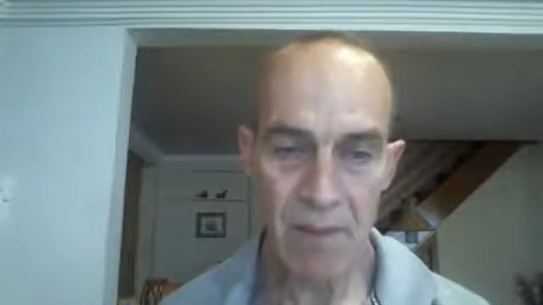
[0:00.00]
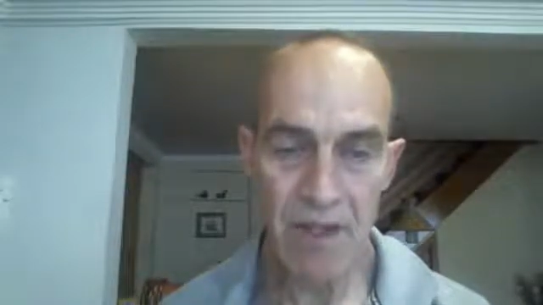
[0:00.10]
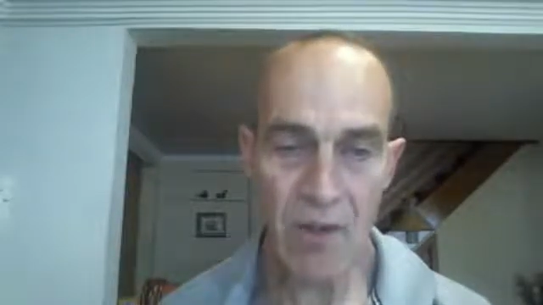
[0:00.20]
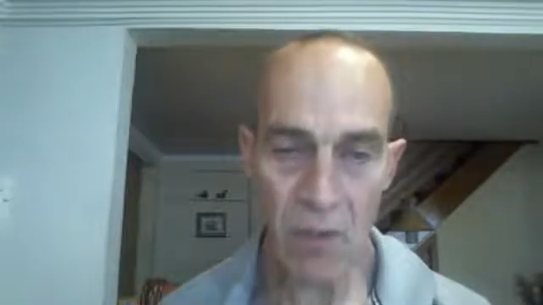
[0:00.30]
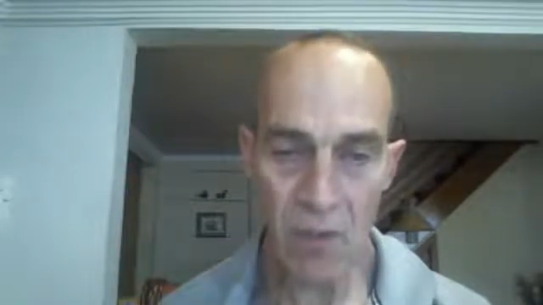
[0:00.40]

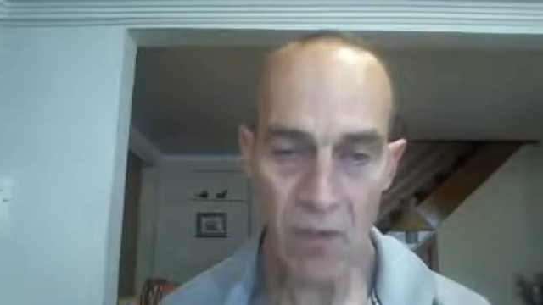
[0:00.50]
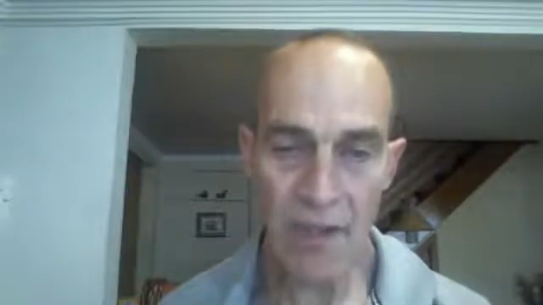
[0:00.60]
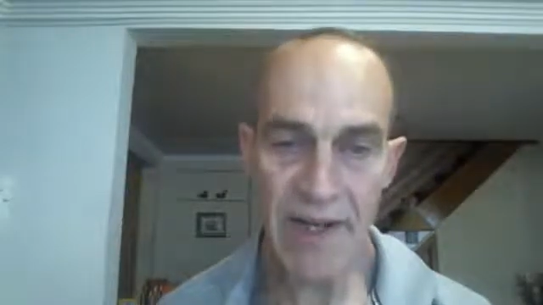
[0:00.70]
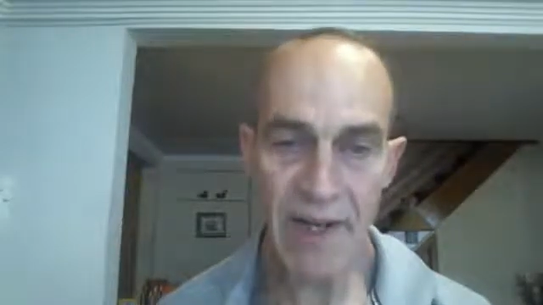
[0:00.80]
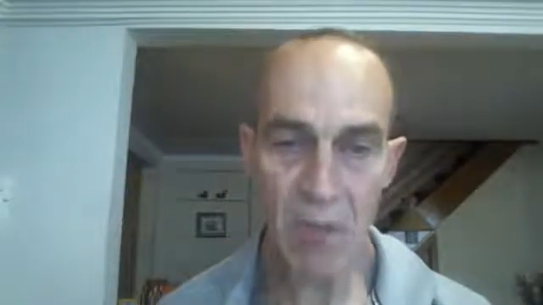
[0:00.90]
that your
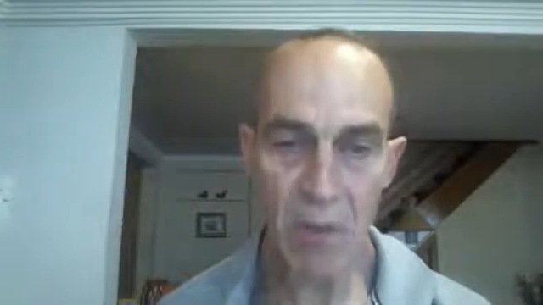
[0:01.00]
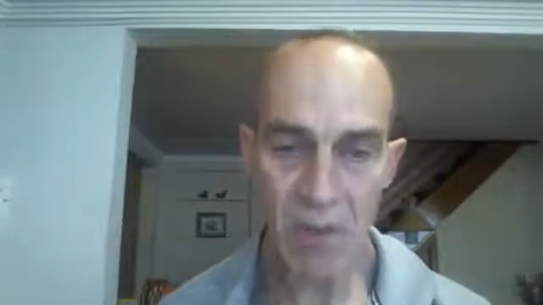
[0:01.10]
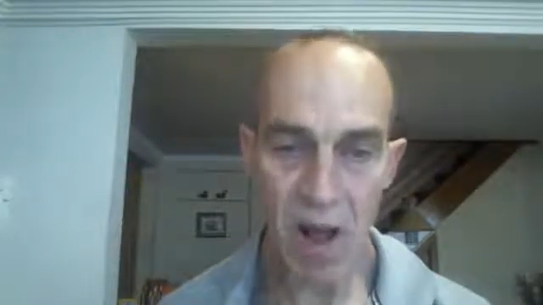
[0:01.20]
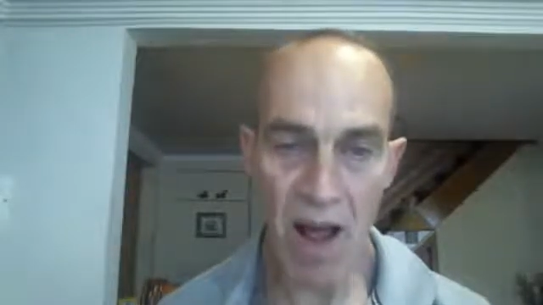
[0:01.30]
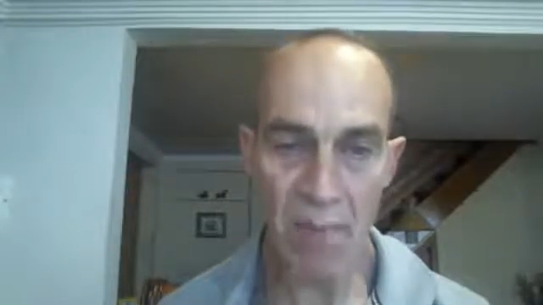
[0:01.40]
greeting
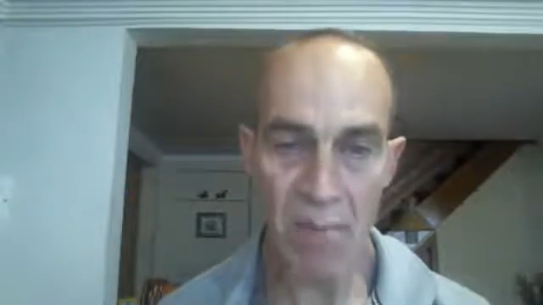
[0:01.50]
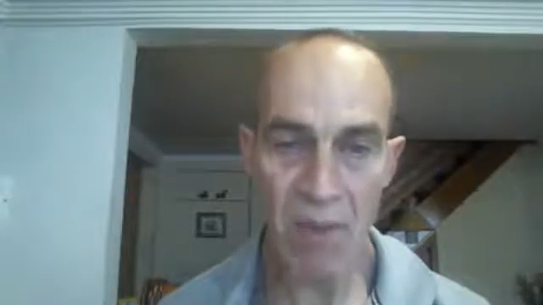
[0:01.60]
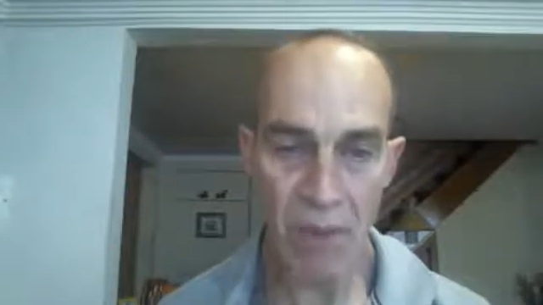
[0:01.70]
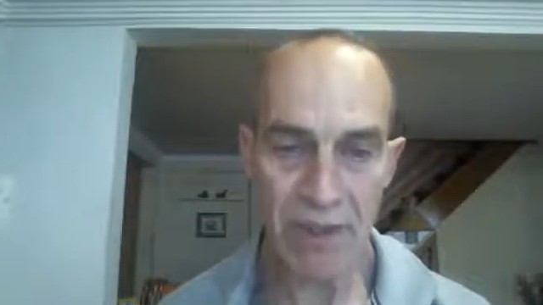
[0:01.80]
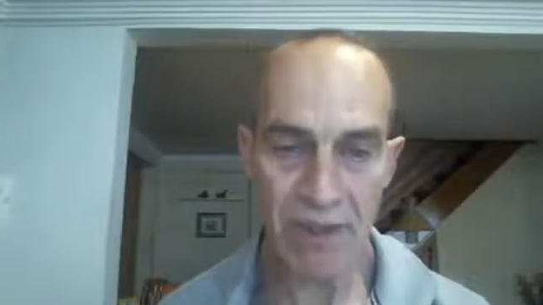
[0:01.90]
will not
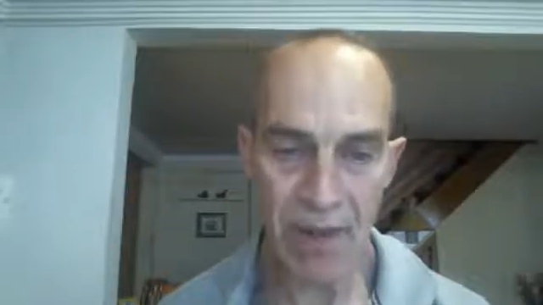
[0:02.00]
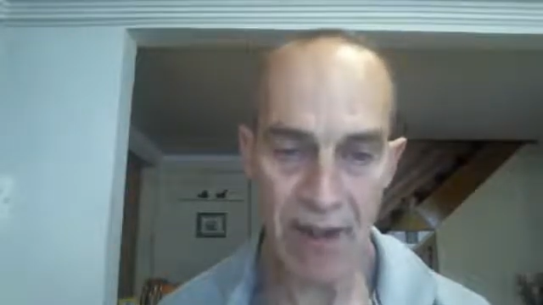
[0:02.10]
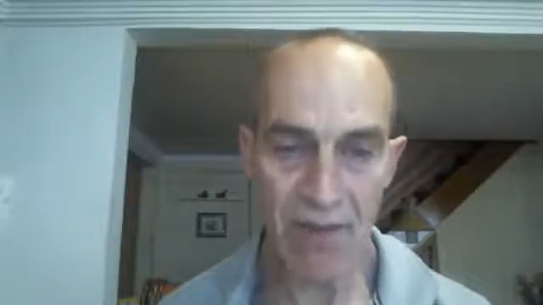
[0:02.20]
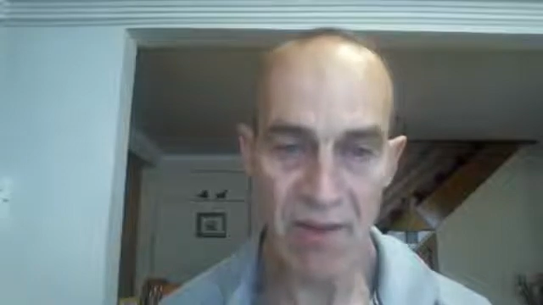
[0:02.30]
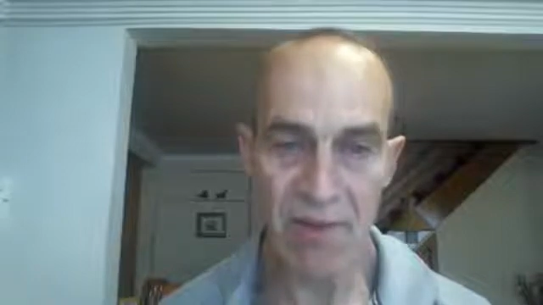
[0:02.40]
be
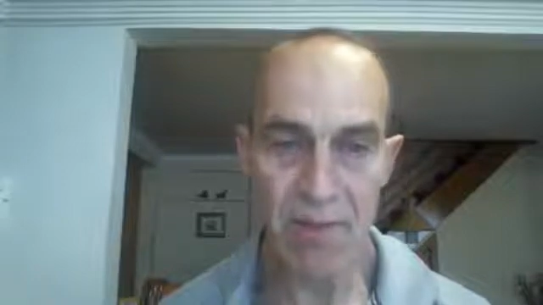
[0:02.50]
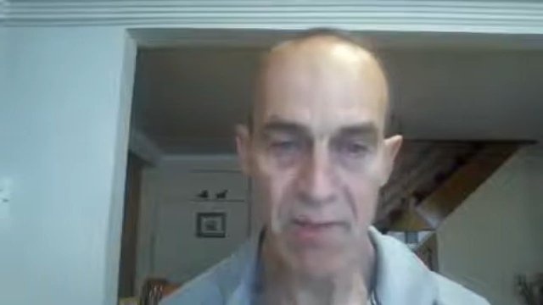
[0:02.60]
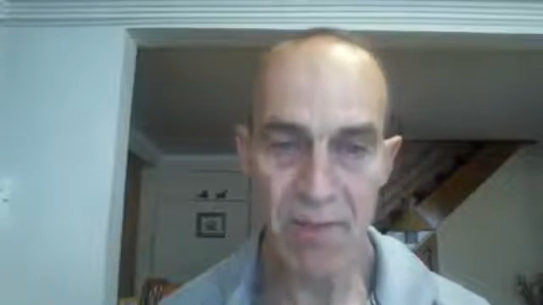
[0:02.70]
rejected.